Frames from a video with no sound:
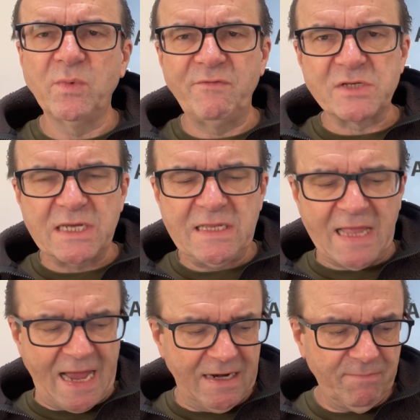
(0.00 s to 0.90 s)
We've seen
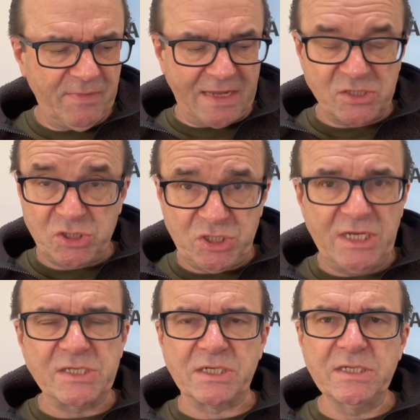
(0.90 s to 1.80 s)
that. That's
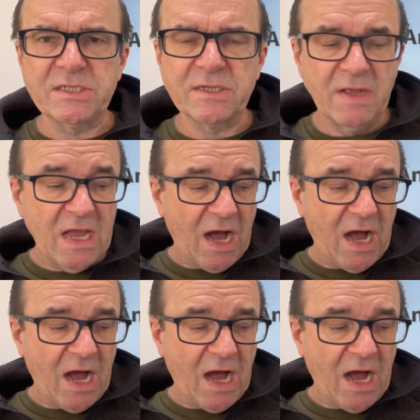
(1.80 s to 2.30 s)
Jesus.